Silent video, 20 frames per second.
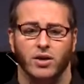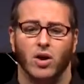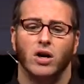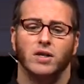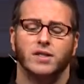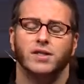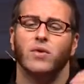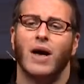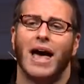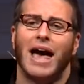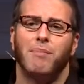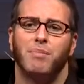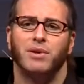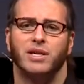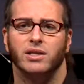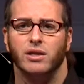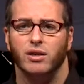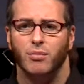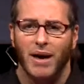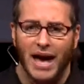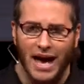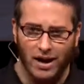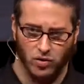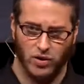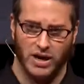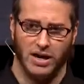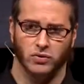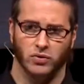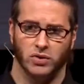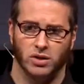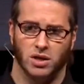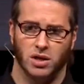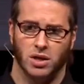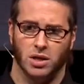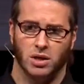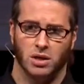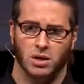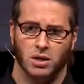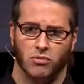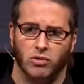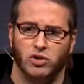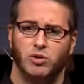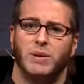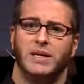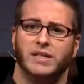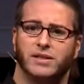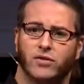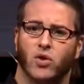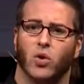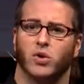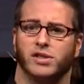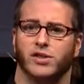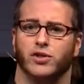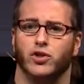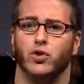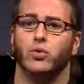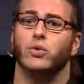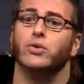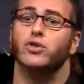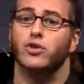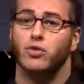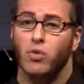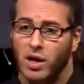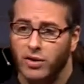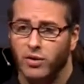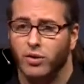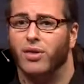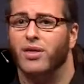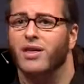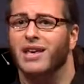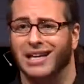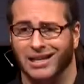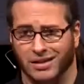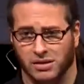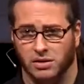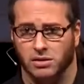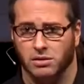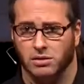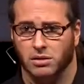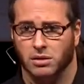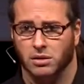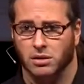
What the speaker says: can also happen in the background, which means, of course, that you can do other things.